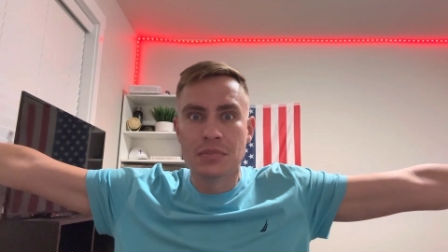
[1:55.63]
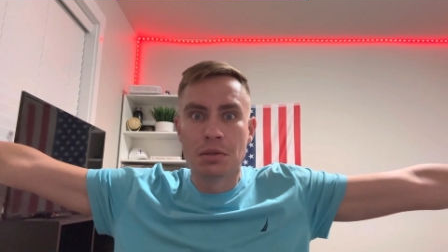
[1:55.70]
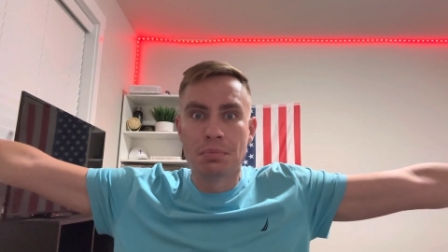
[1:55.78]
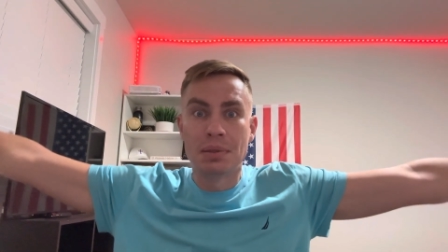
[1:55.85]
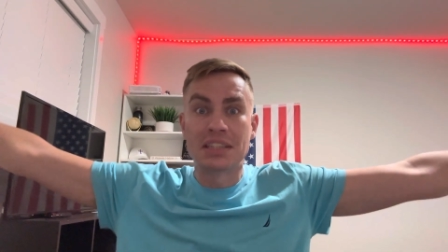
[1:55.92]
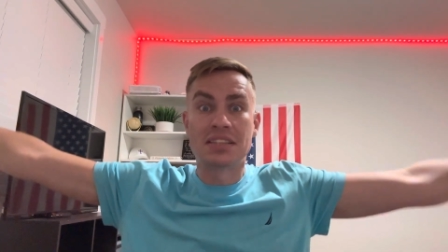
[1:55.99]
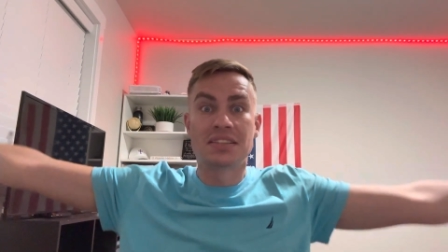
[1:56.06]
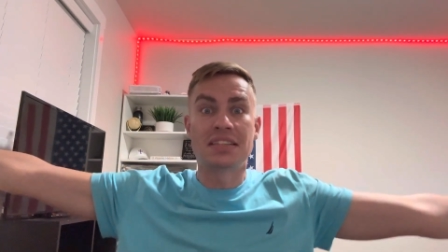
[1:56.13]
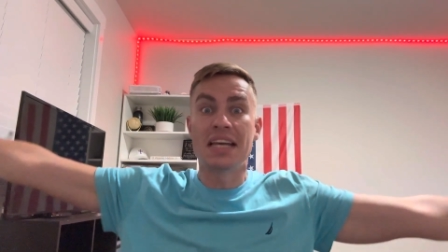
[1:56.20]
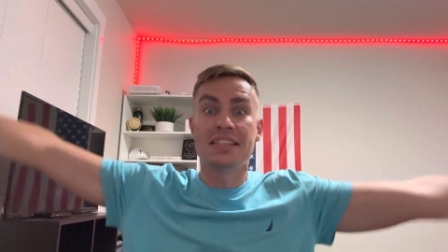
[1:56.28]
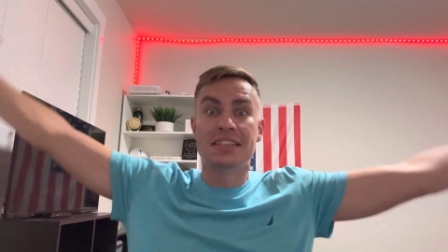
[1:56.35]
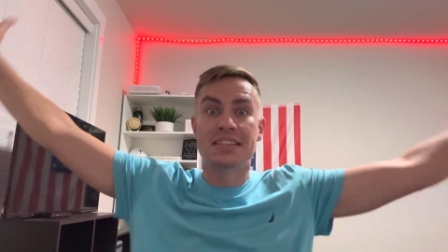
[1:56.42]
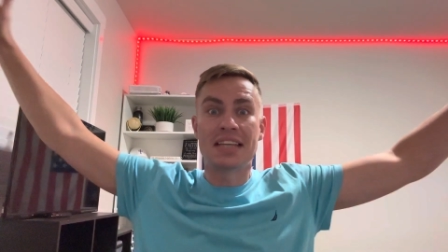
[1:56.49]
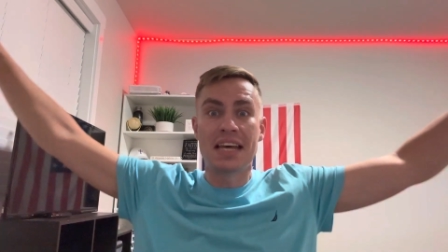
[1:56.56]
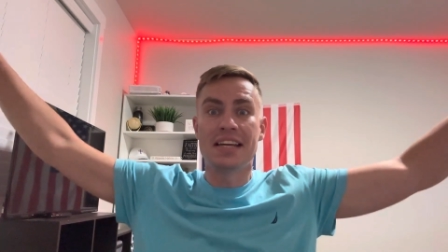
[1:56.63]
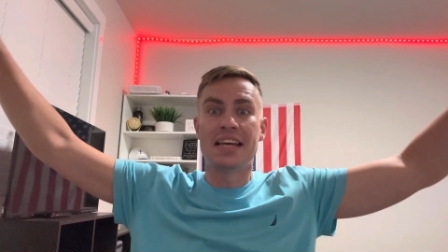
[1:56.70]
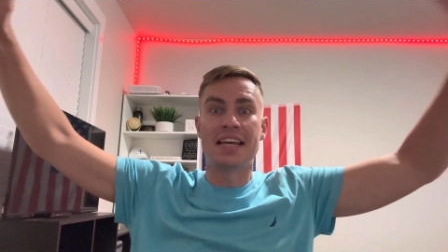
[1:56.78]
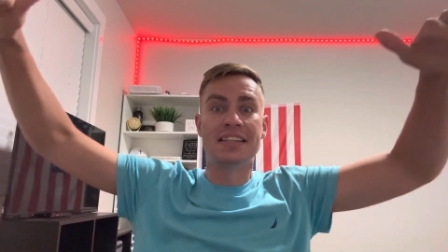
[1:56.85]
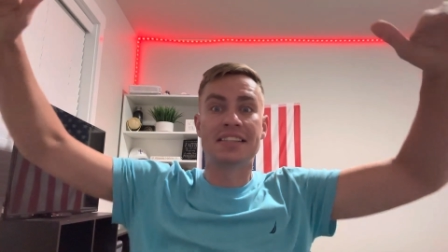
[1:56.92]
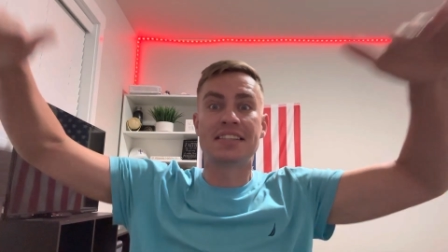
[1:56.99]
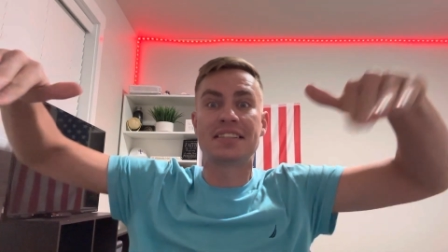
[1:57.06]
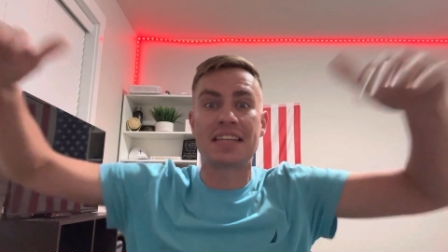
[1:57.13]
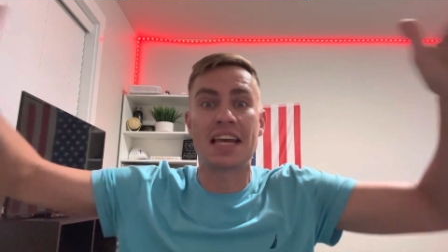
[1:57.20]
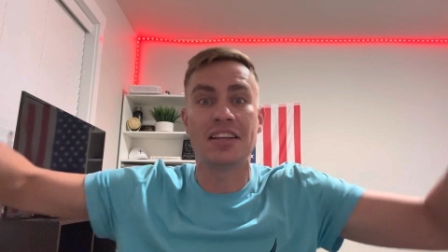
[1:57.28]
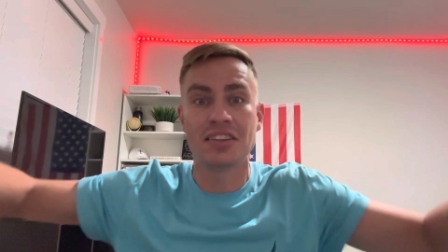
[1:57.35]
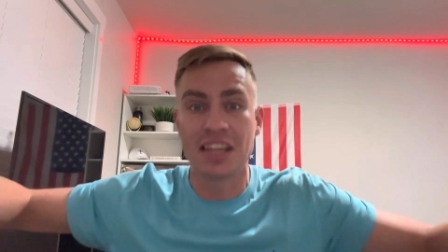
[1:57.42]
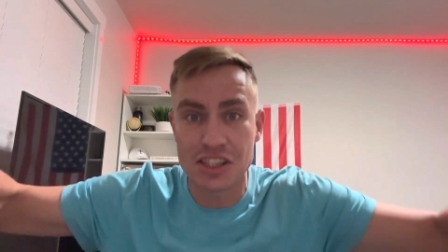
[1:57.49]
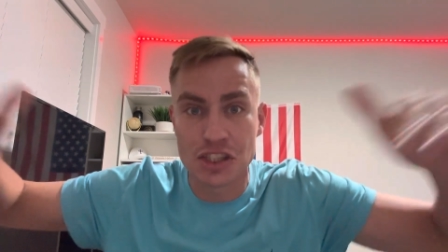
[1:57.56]
But the state Senate and the
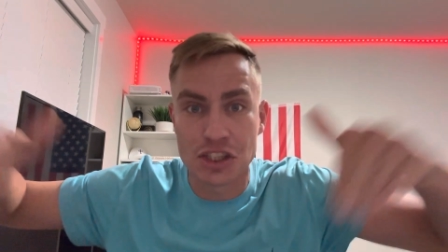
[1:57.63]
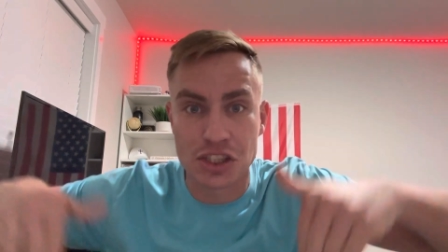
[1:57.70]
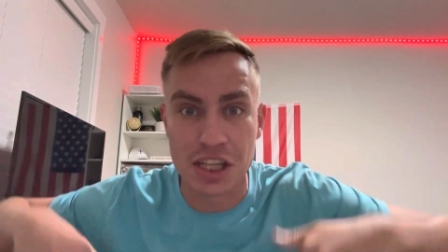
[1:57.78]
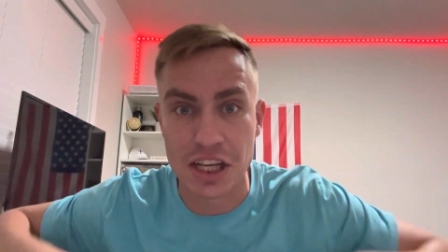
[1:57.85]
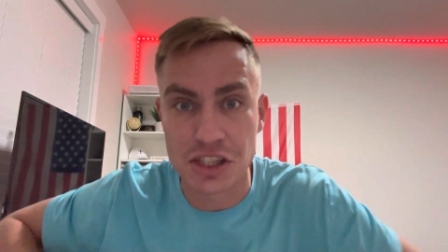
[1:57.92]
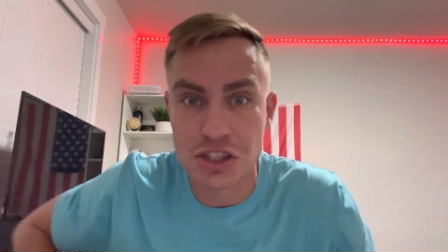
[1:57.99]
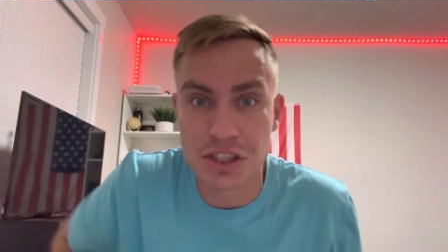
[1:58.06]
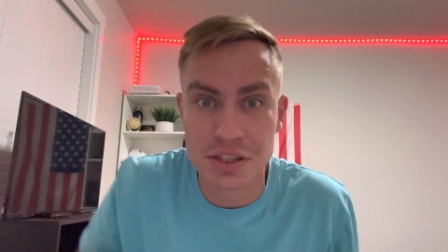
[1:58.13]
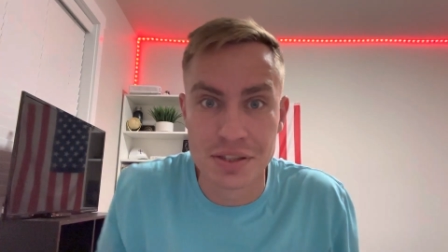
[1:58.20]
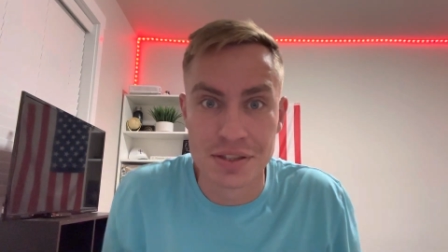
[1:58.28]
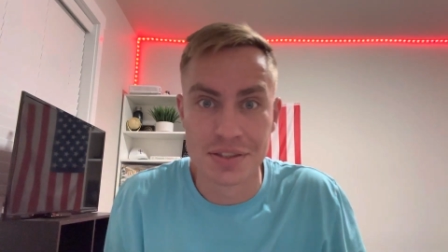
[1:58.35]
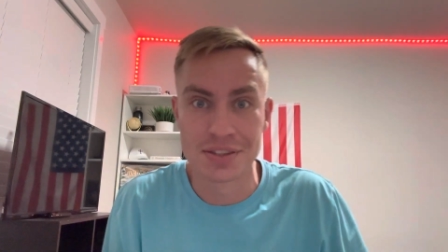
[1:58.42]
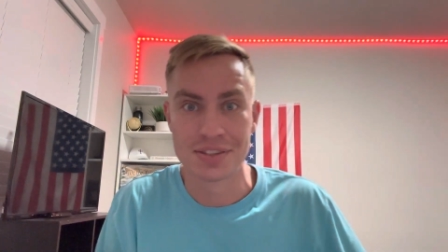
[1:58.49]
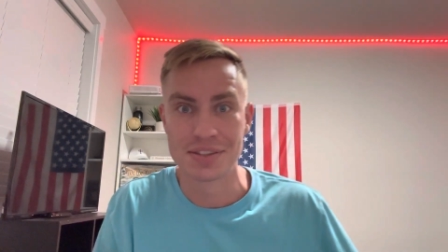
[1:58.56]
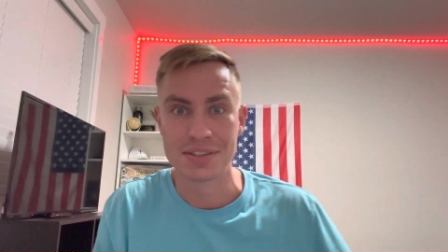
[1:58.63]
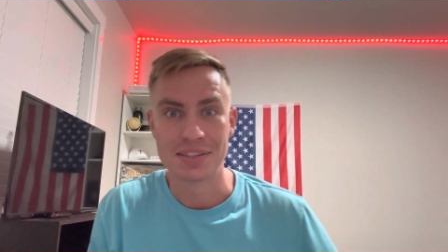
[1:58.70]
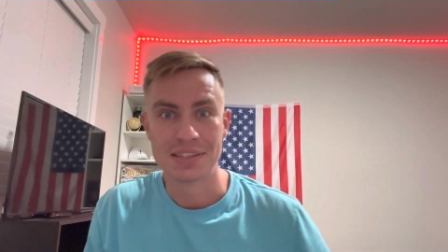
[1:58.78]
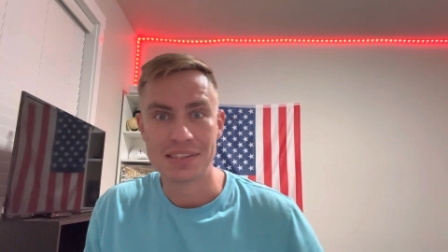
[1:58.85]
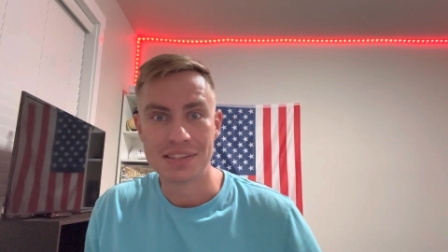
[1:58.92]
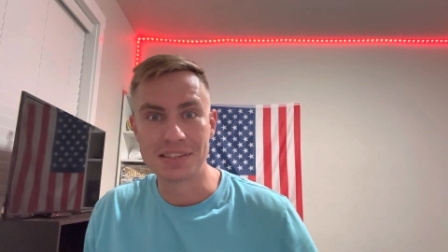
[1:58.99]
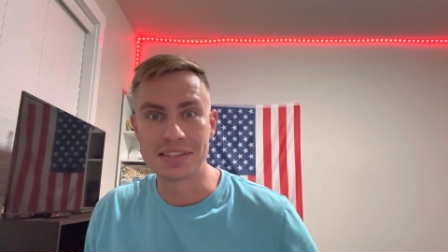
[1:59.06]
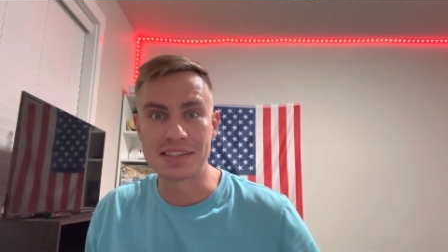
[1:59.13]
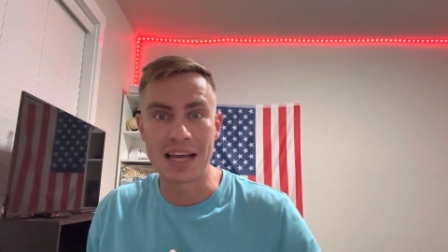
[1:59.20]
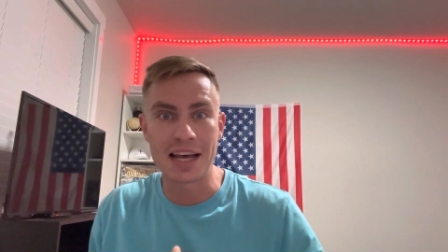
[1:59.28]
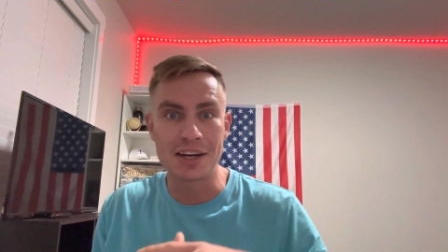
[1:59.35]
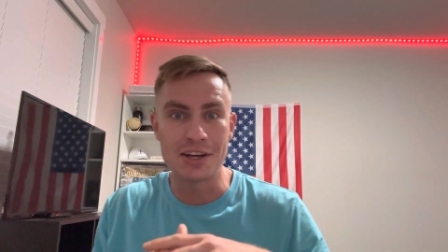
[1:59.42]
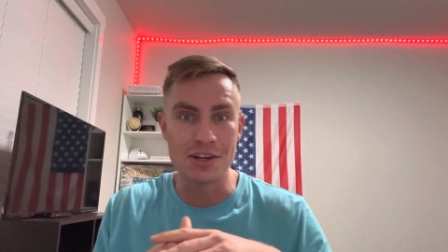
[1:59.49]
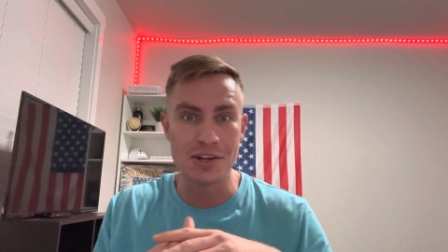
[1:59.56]
state legislature
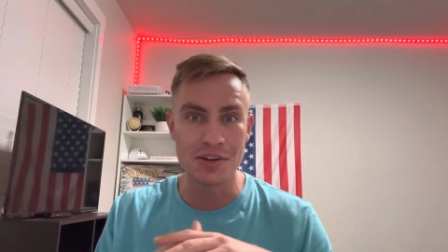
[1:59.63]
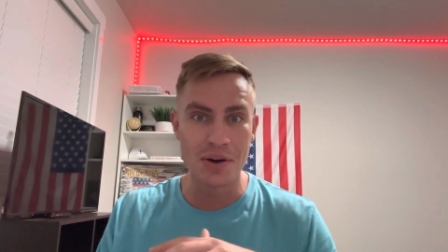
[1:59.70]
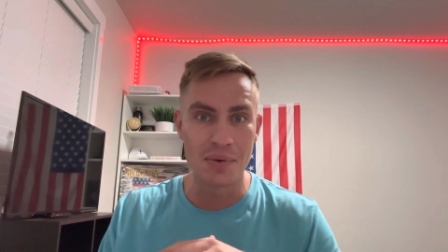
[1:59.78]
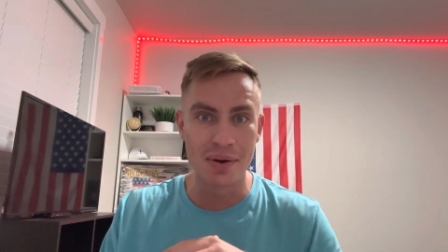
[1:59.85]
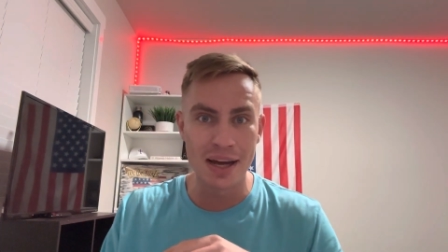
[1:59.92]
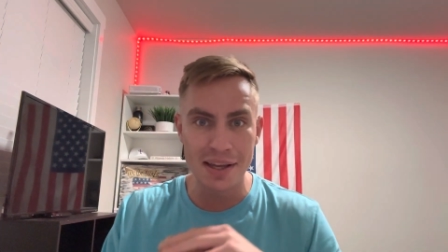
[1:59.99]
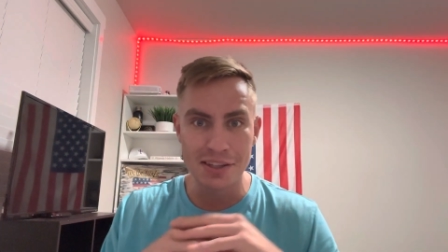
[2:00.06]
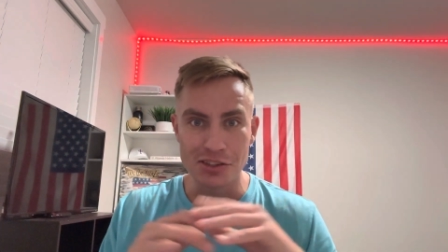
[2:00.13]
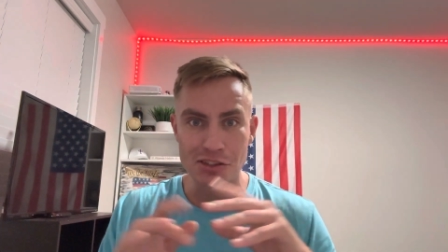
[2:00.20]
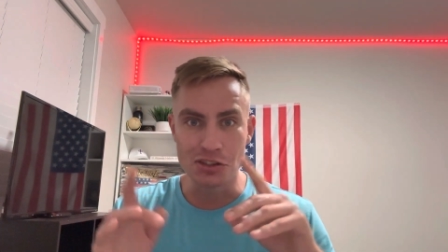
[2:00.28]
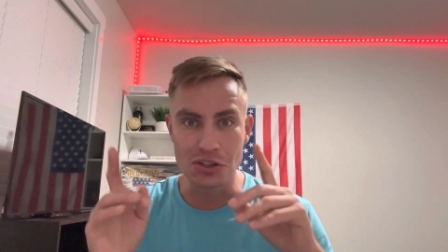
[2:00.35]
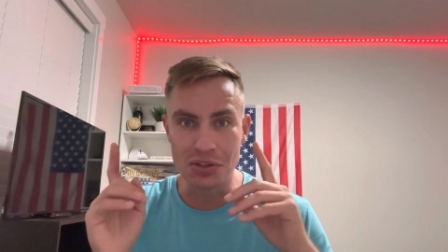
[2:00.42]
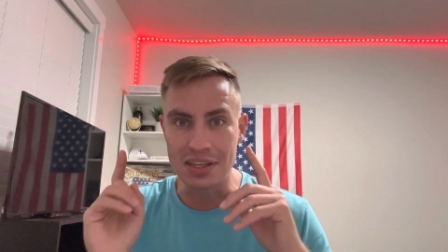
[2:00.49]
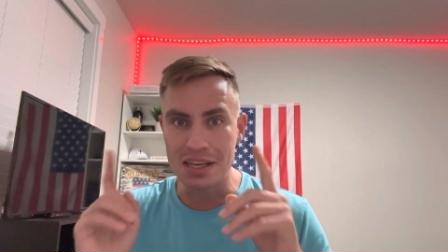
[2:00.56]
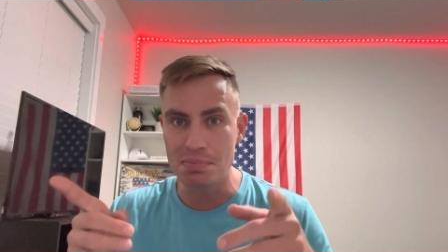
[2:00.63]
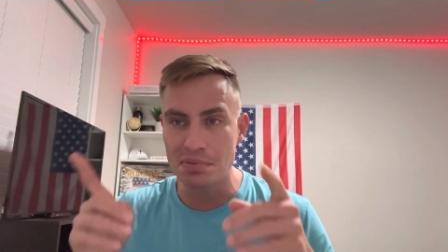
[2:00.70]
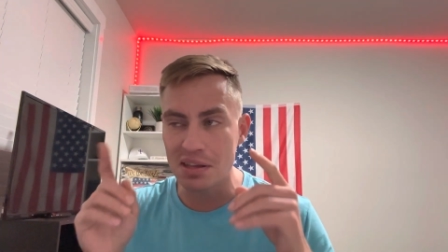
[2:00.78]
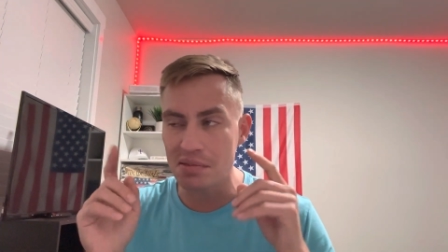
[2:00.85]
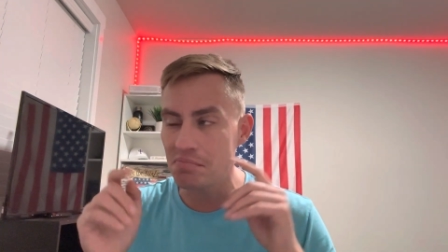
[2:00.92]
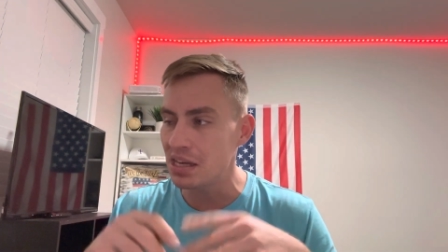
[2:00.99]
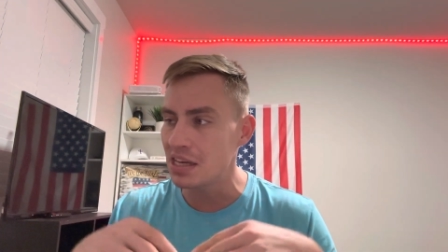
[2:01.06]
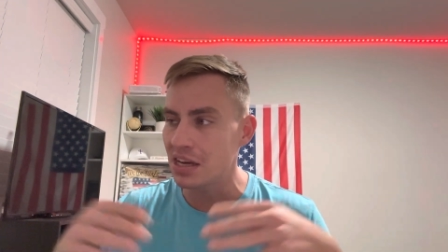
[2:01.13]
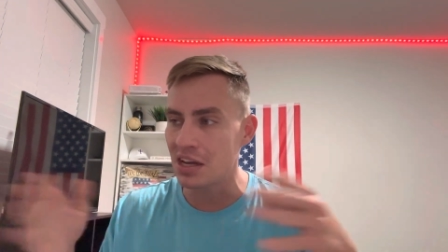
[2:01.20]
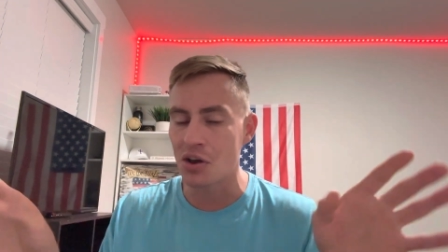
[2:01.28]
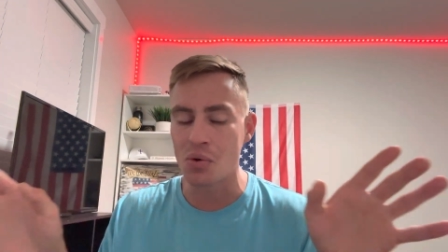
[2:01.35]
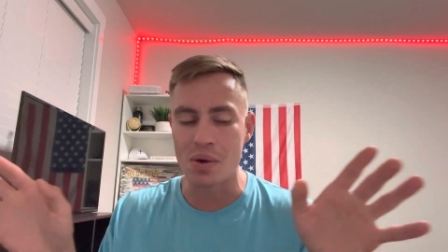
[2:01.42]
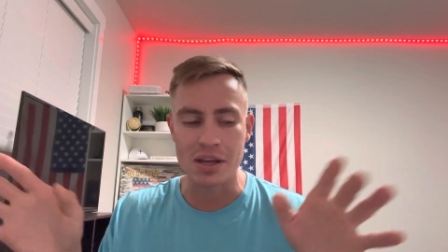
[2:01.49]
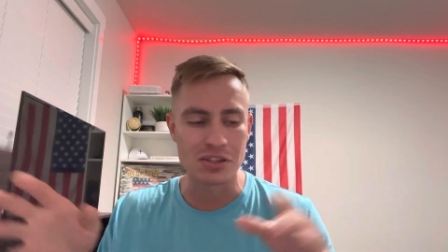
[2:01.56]
decided, you know what? To keep the media
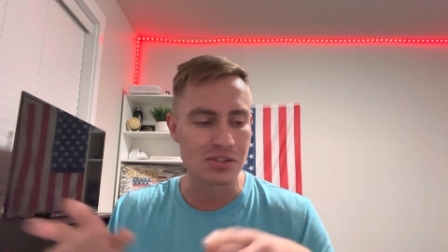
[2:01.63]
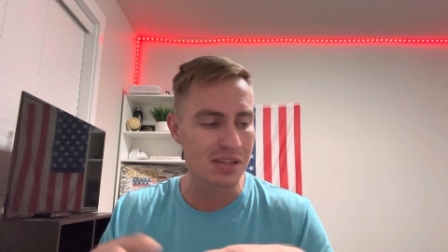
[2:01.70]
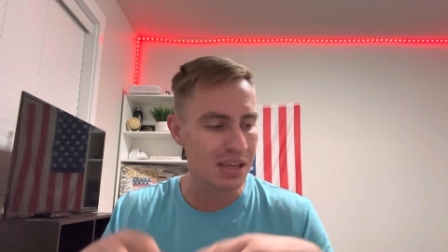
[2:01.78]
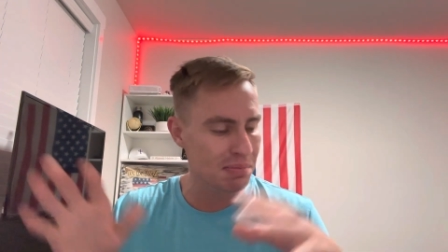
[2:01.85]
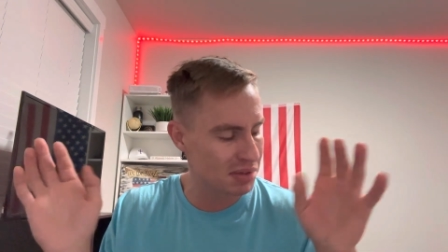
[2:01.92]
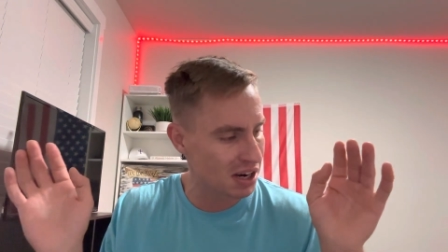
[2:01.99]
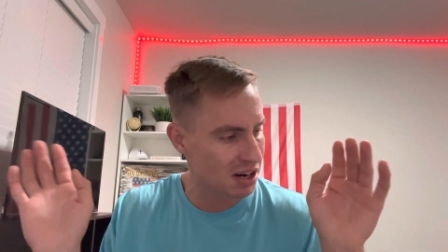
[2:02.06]
away, to keep the